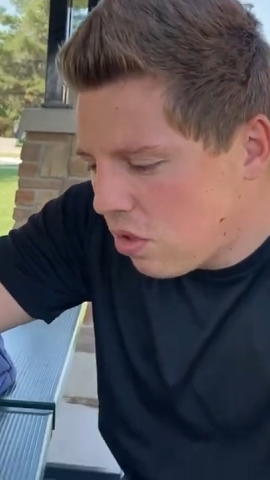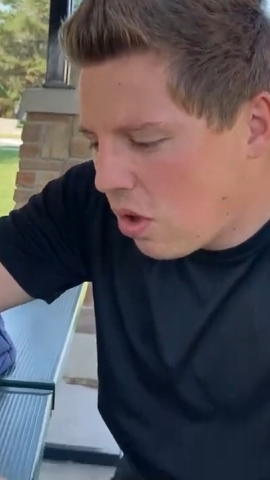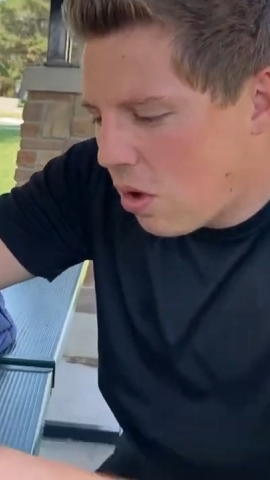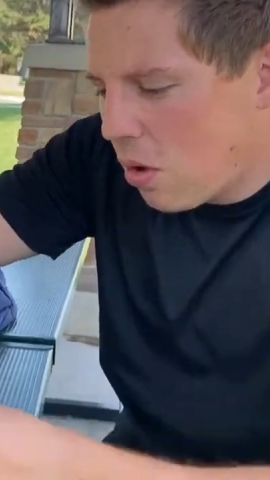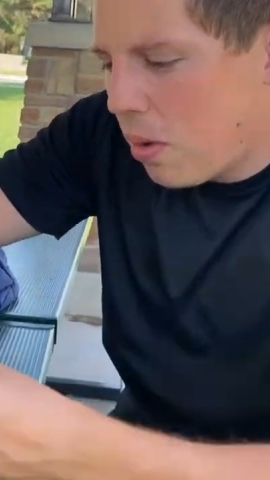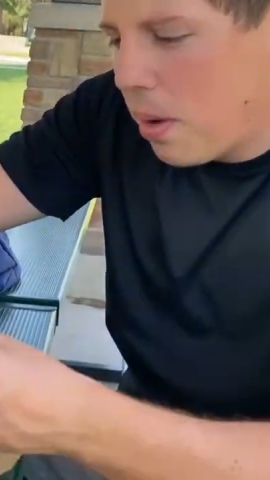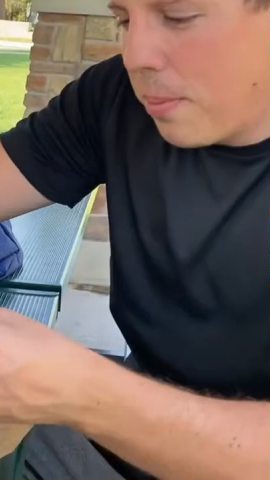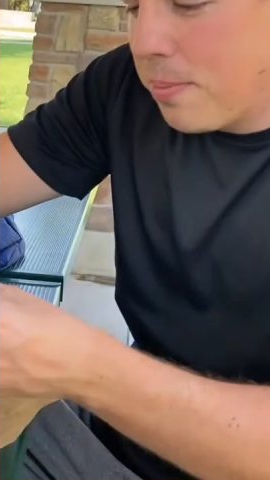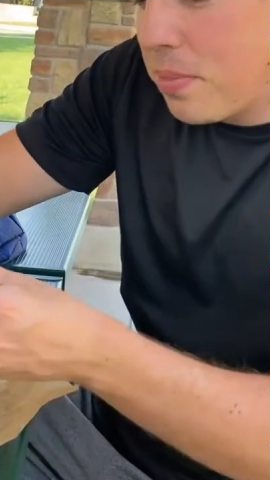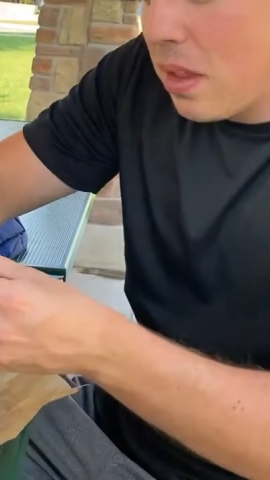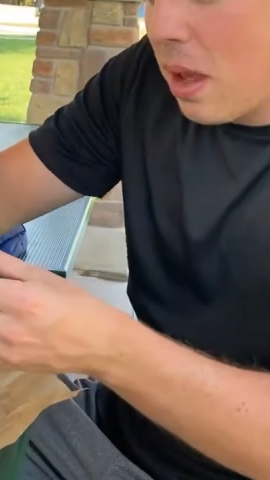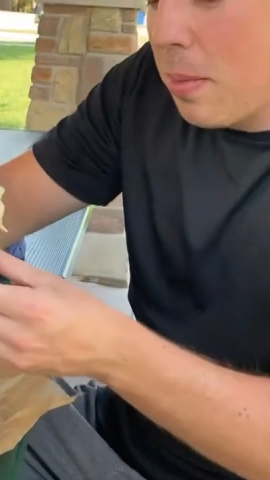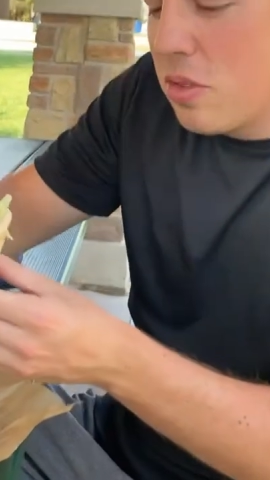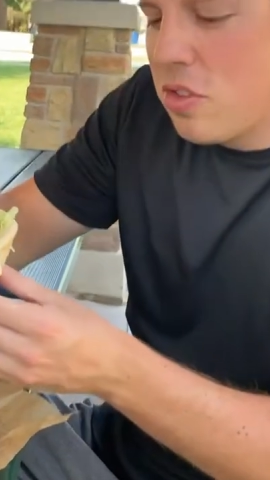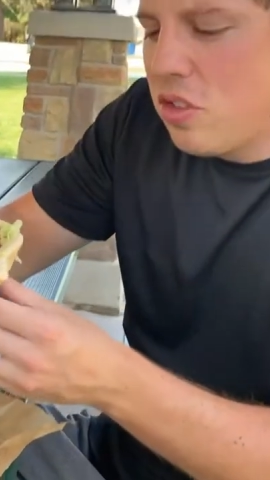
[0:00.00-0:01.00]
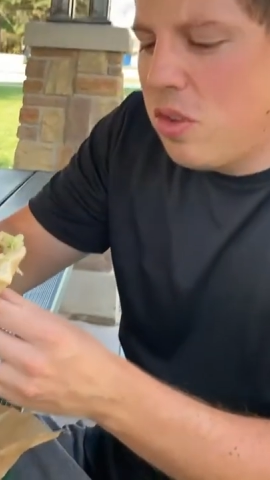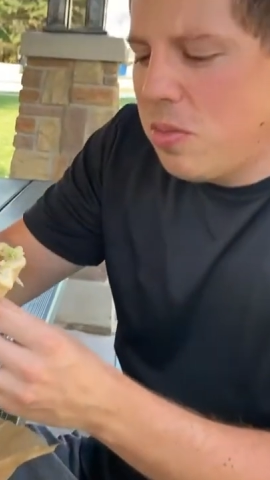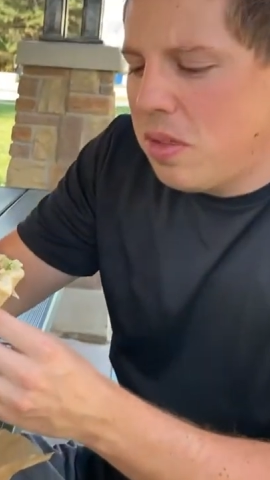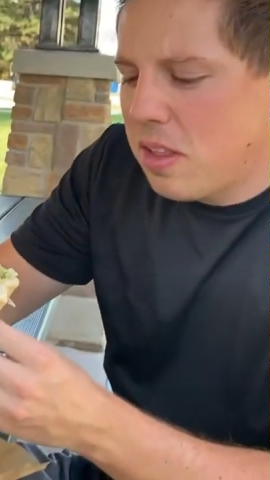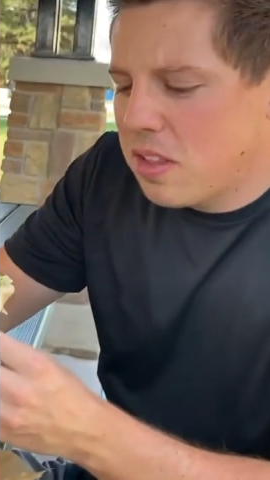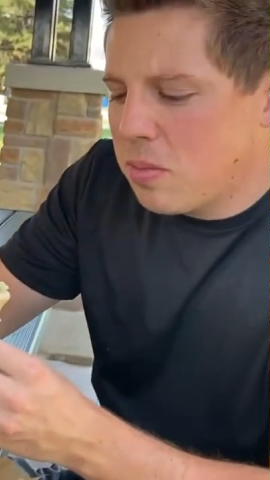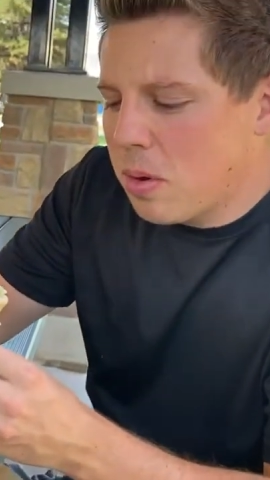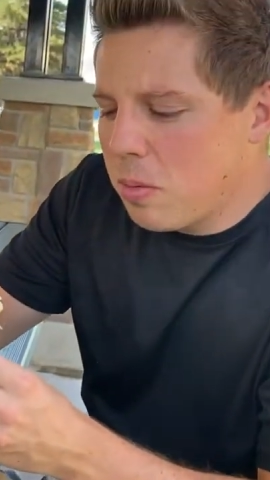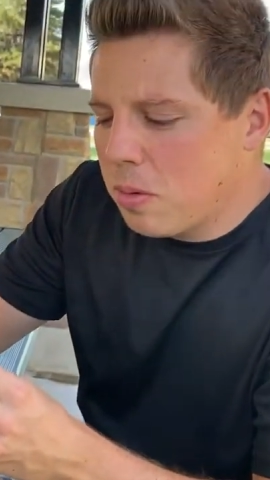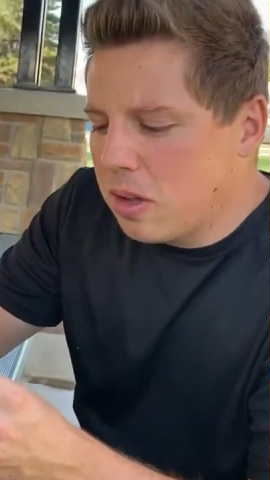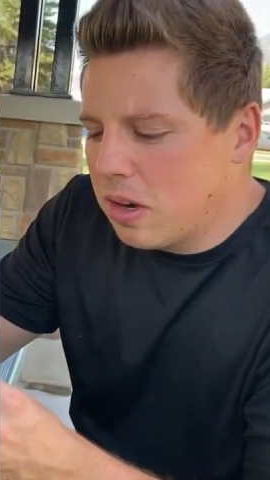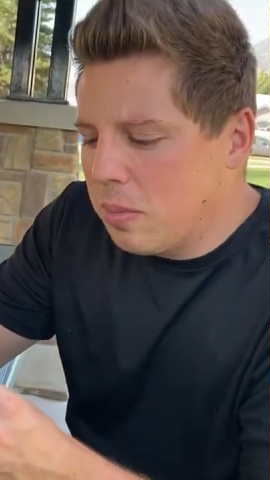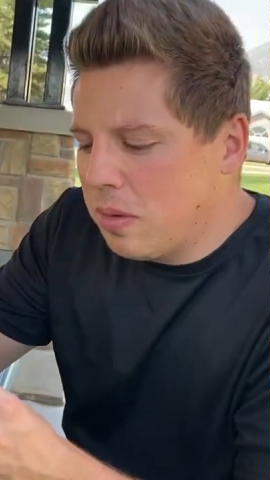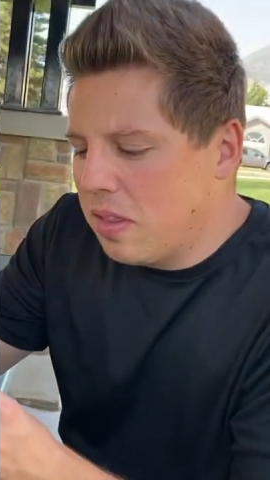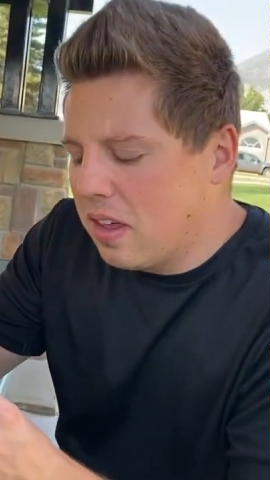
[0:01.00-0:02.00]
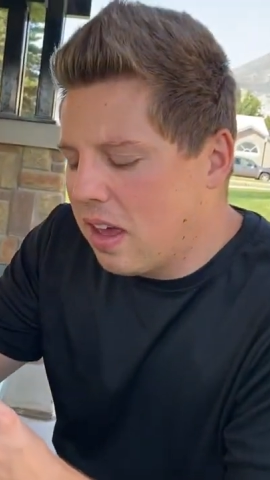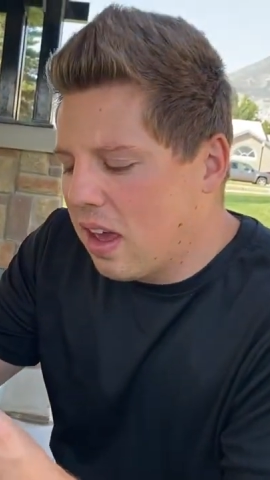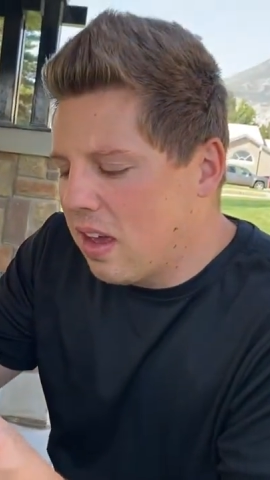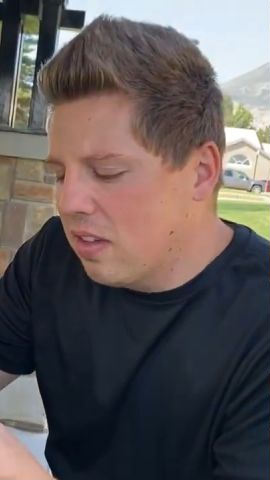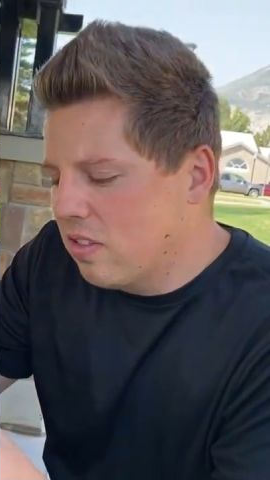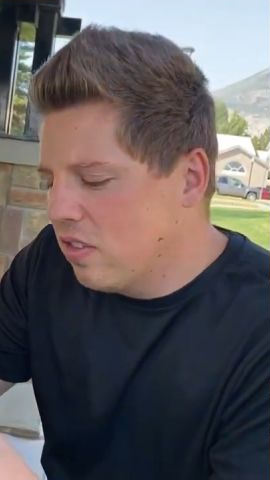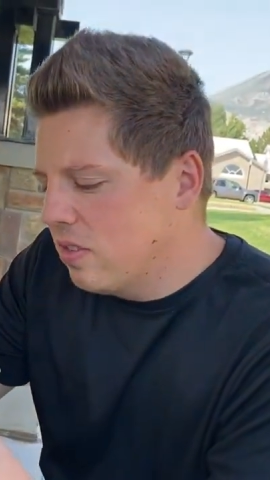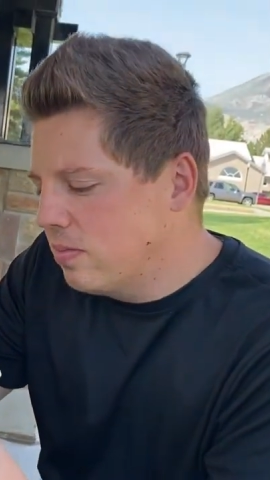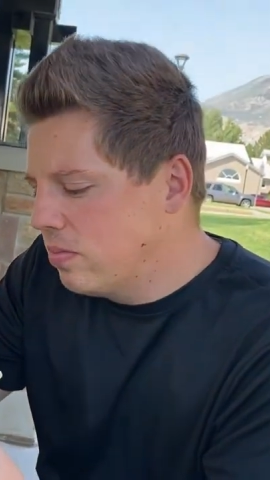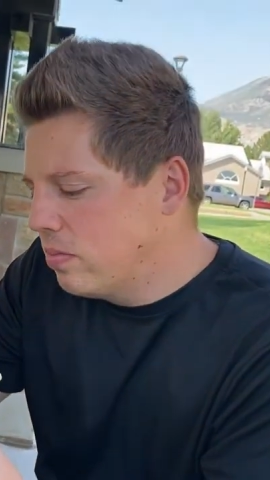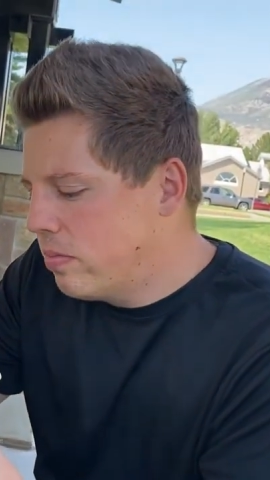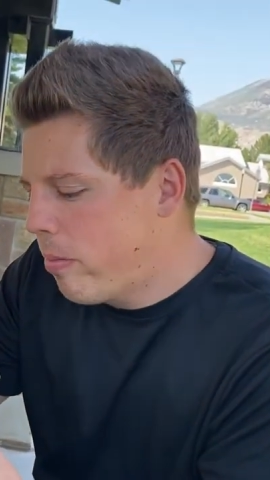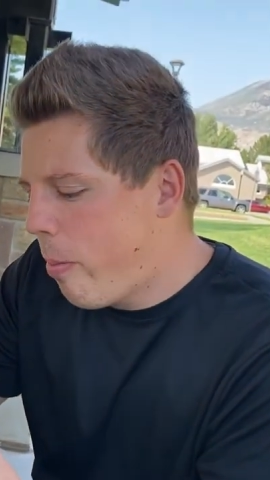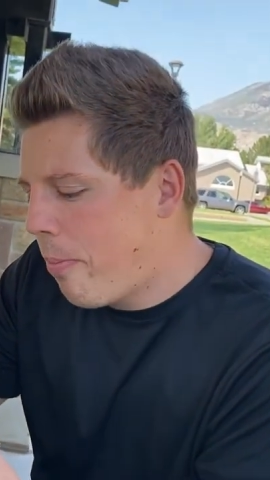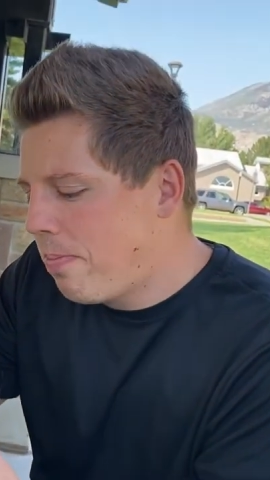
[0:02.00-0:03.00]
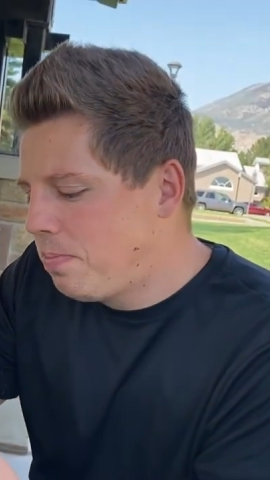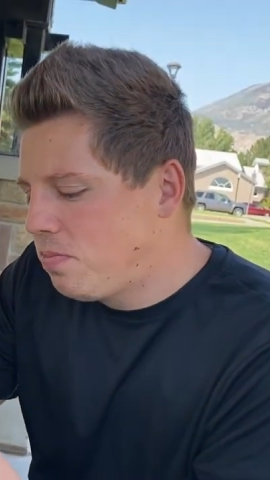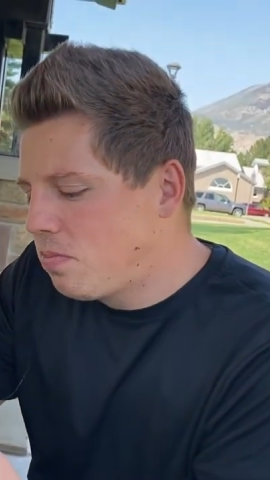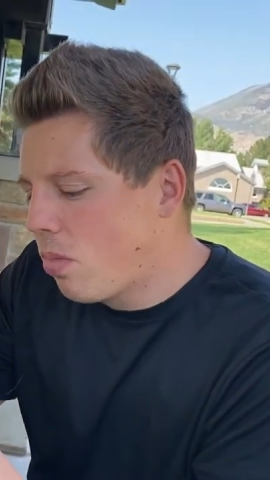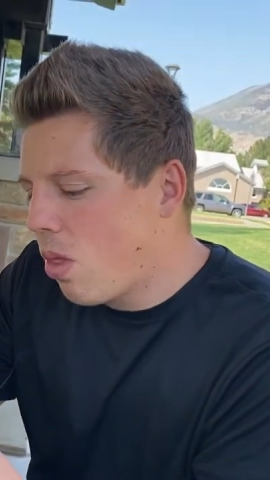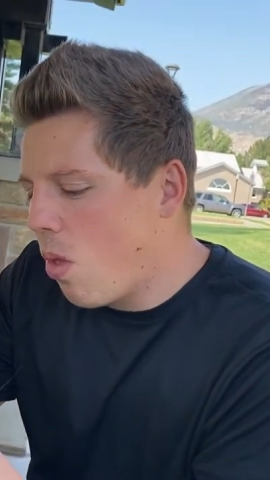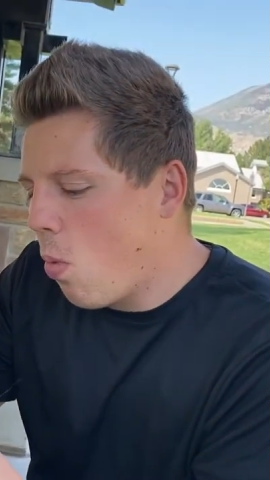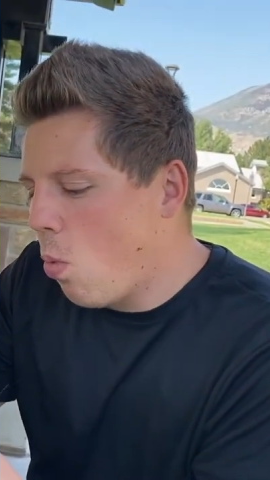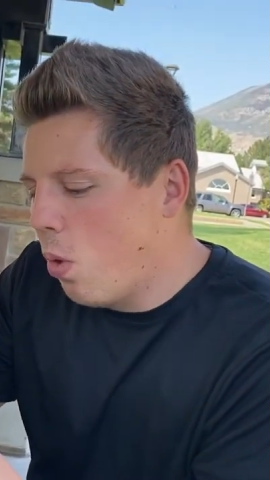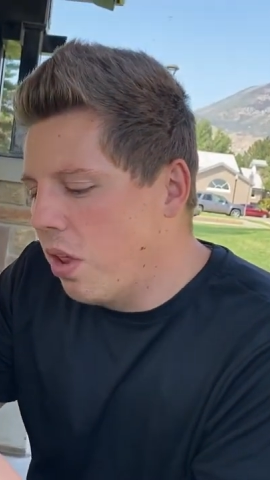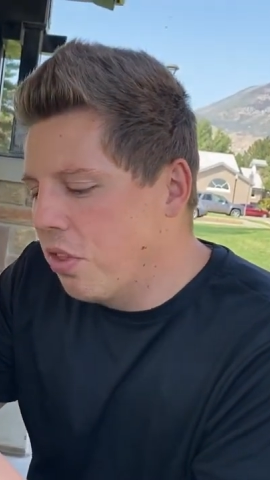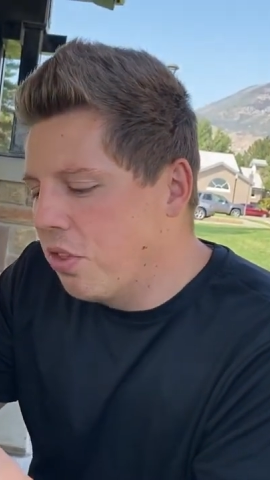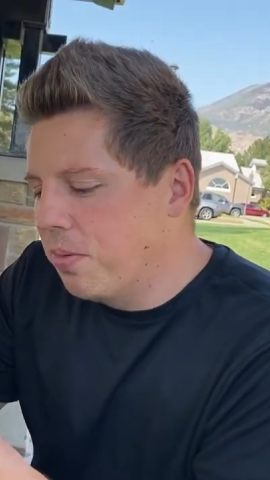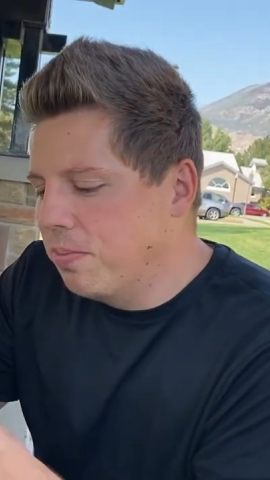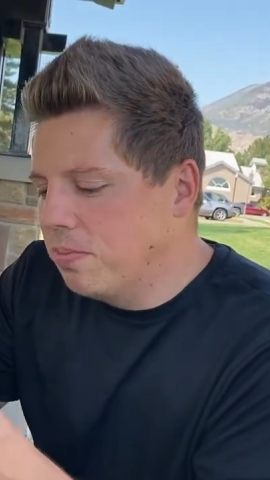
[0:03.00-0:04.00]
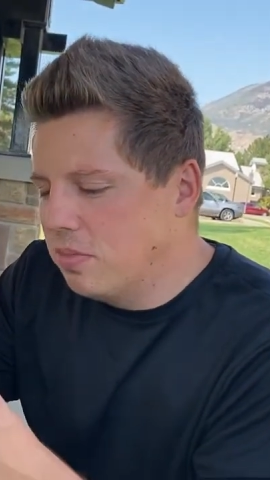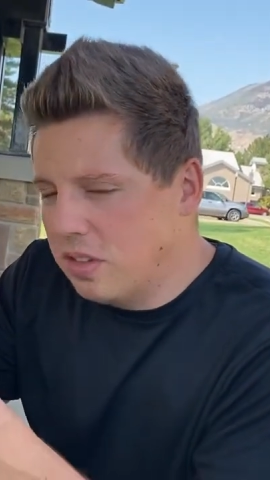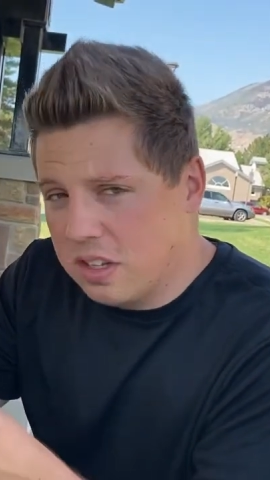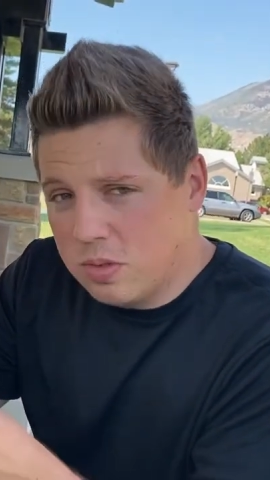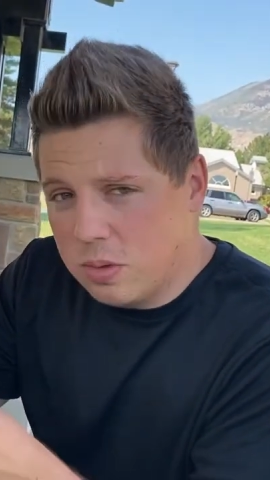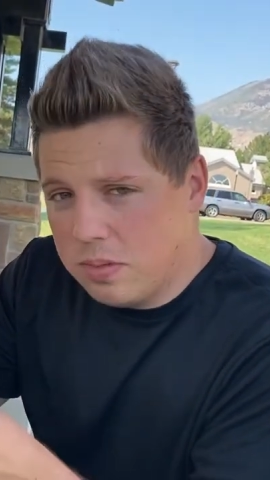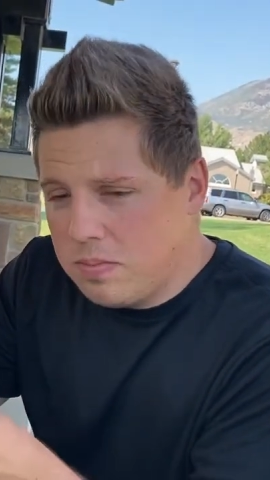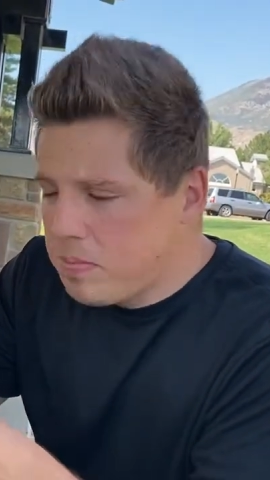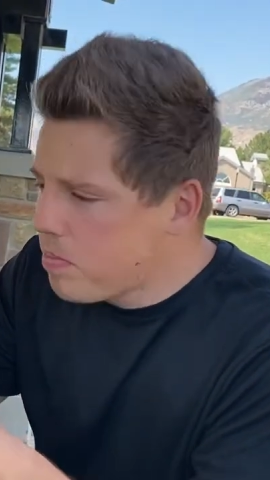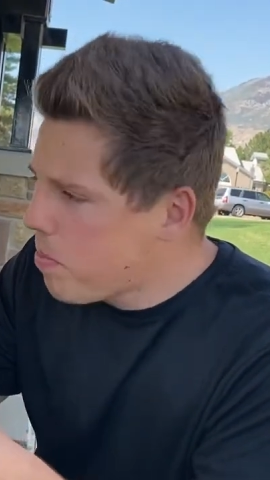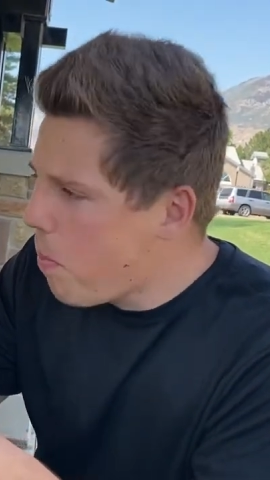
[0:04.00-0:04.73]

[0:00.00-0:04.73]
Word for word: So I'm assuming that's probably gonna be the case with this one.